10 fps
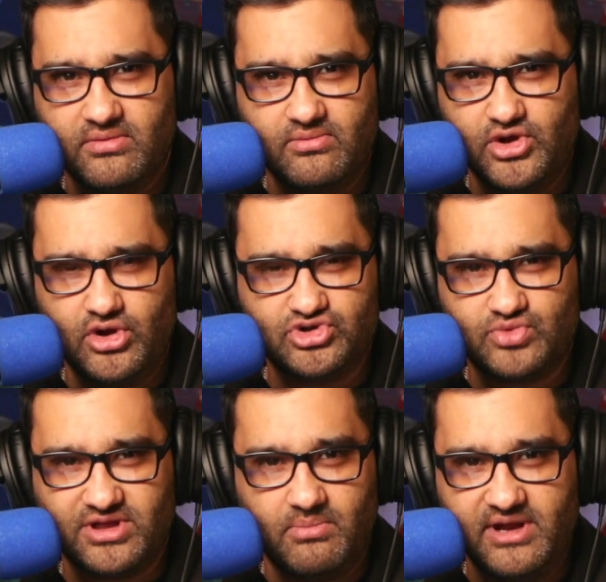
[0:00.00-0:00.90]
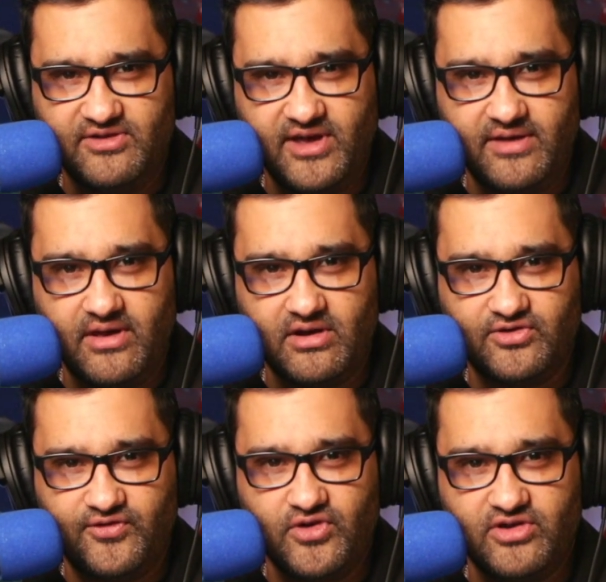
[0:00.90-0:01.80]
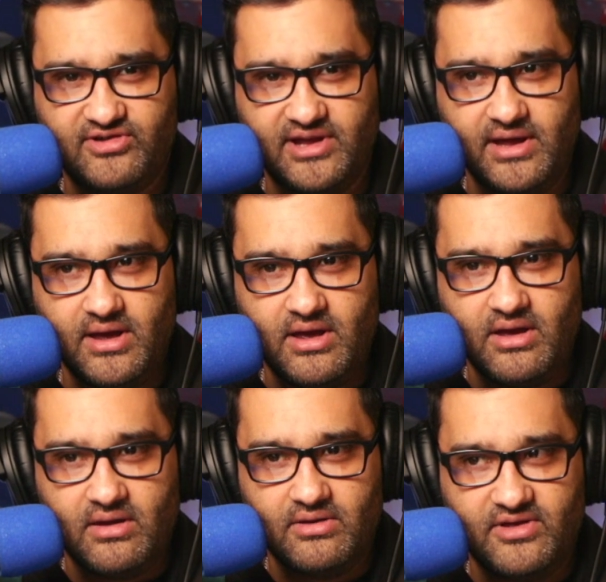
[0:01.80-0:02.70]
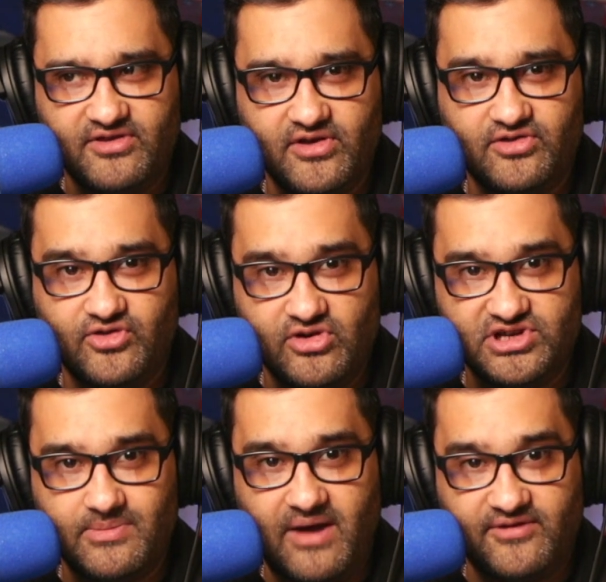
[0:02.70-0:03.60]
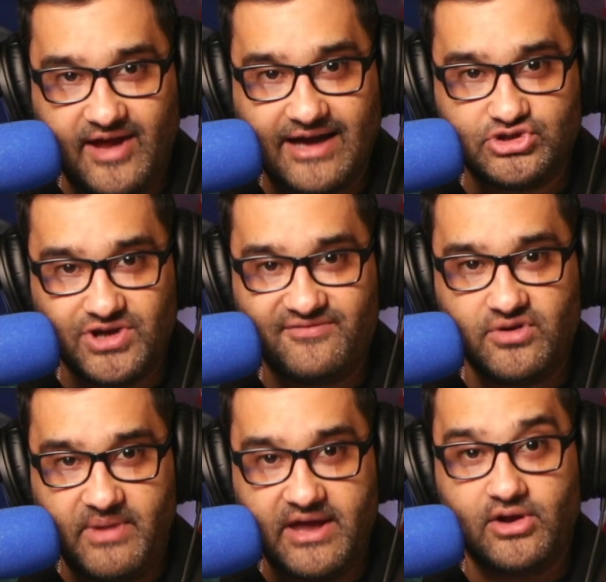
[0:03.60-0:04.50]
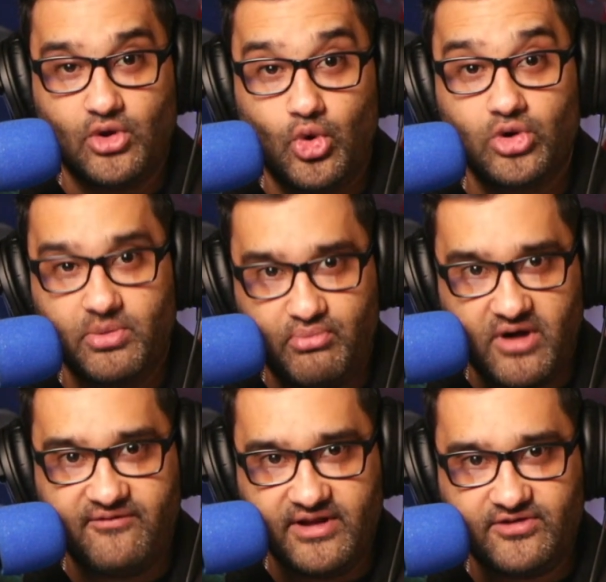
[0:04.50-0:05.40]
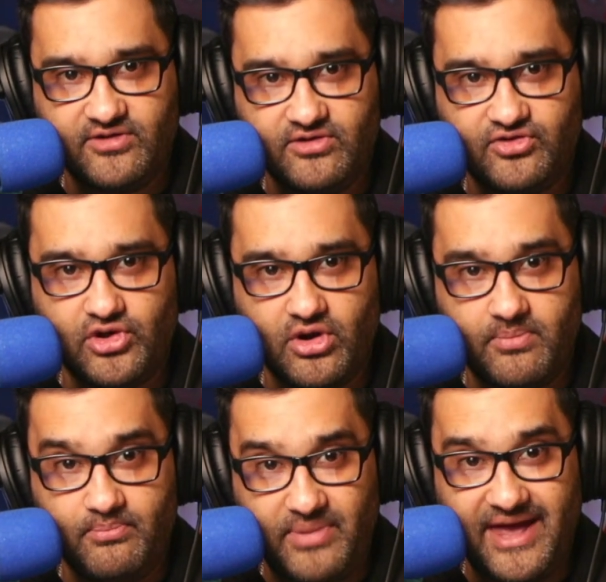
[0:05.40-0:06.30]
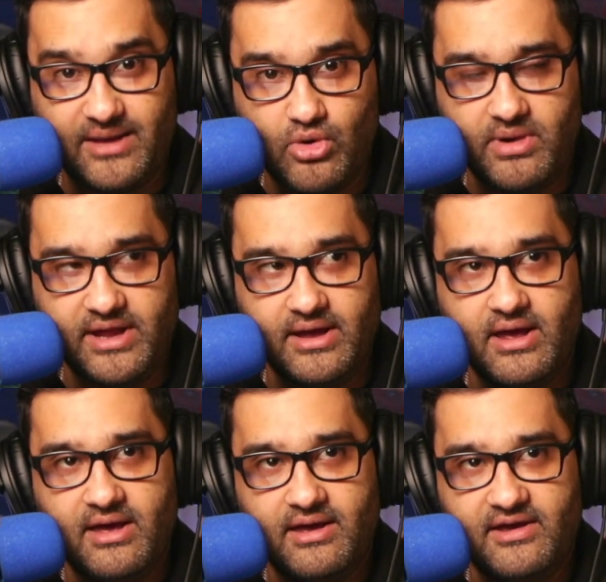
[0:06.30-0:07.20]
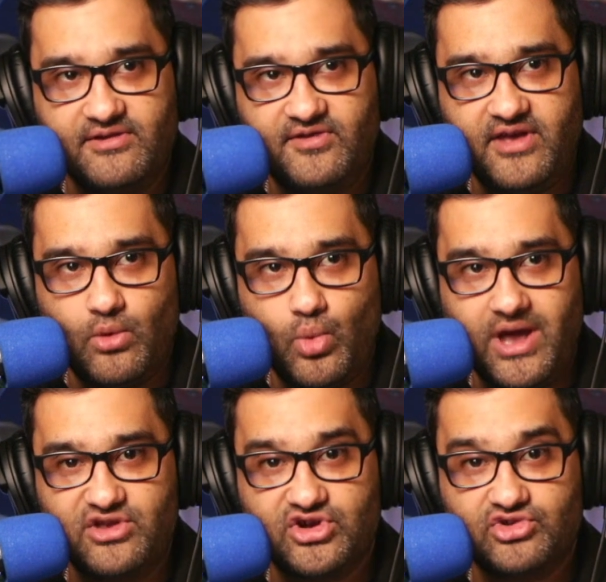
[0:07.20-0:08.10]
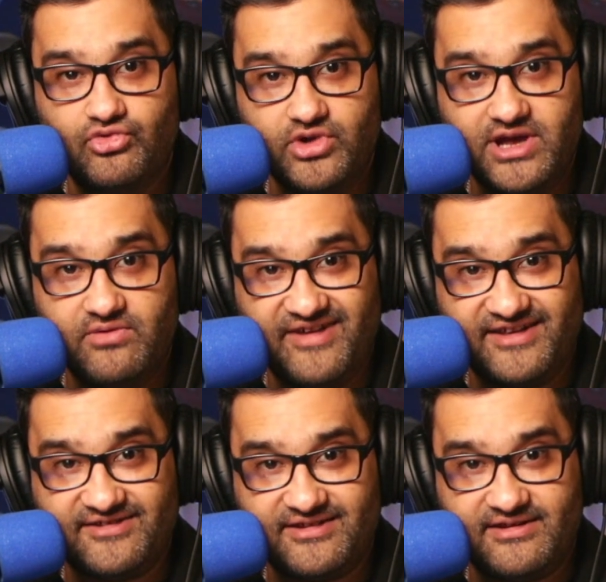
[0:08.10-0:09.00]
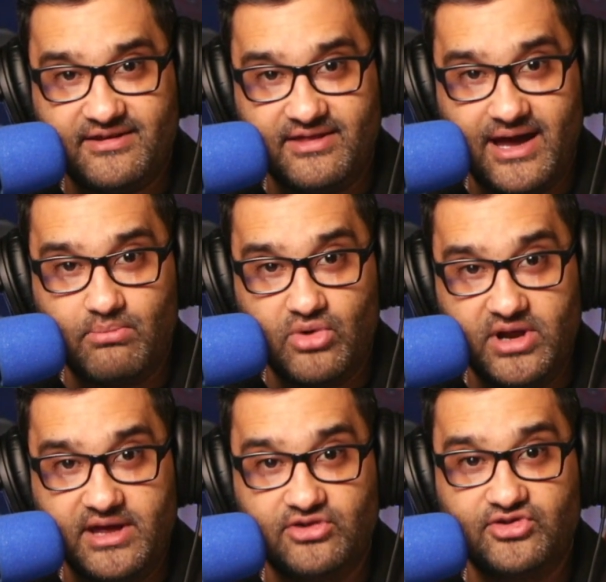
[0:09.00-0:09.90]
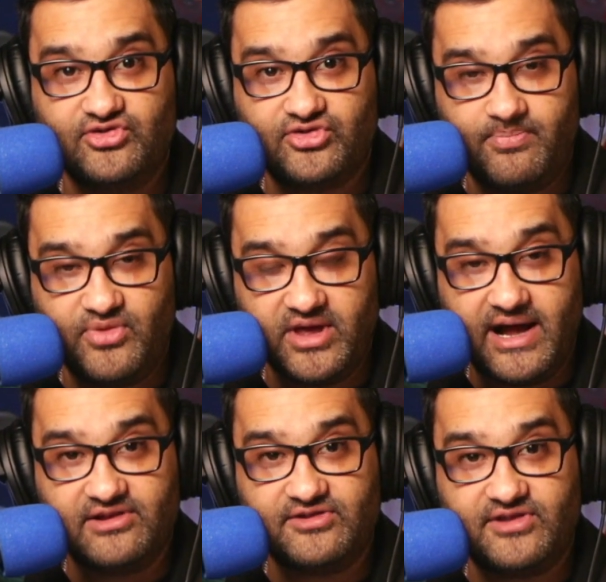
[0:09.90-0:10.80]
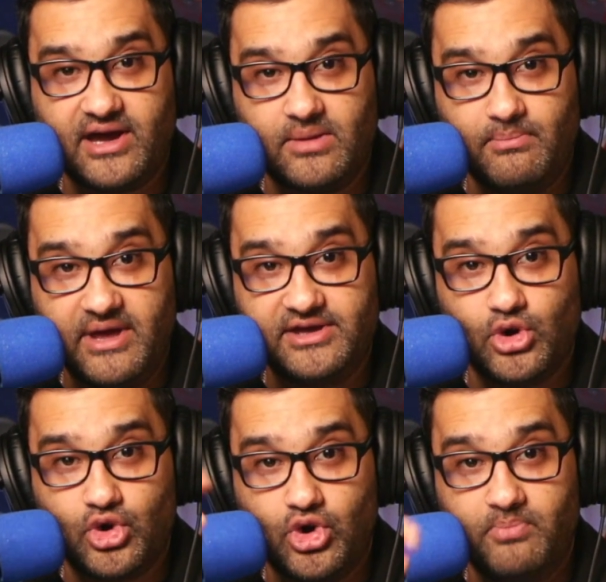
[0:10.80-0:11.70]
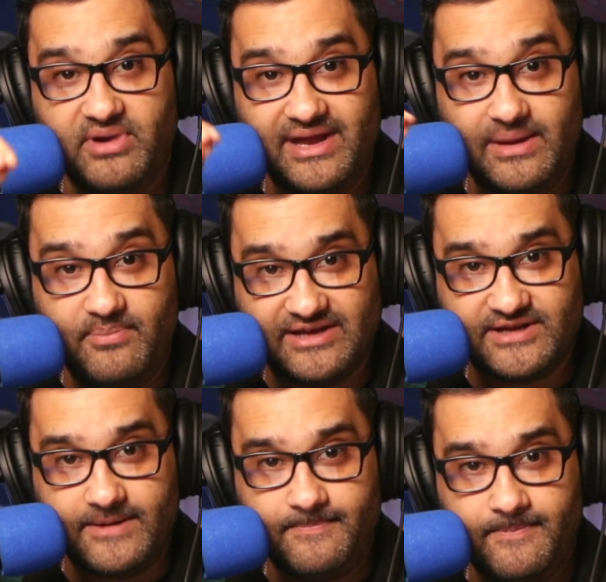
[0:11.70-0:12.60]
You don't just want the money sitting there, because firstly, there's a certain amount of tax you have to pay on all your profits, so you're paying more money. Is there a way you can reinvest that money into something else that can make your company better?